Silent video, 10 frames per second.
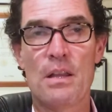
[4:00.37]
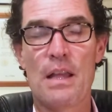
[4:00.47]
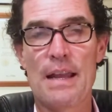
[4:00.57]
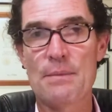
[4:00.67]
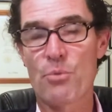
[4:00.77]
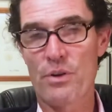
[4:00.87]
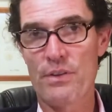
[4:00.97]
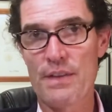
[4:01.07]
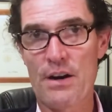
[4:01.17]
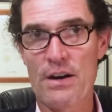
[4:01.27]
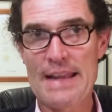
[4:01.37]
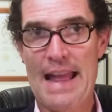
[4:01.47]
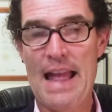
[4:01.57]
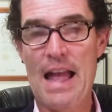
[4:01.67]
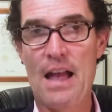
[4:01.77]
any more than they already
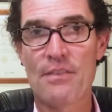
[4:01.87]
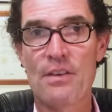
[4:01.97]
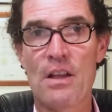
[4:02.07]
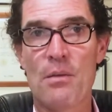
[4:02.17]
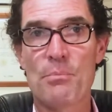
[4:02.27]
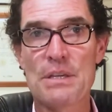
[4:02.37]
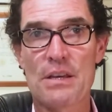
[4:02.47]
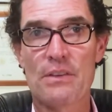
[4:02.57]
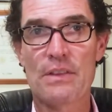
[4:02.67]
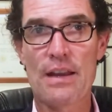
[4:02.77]
have, because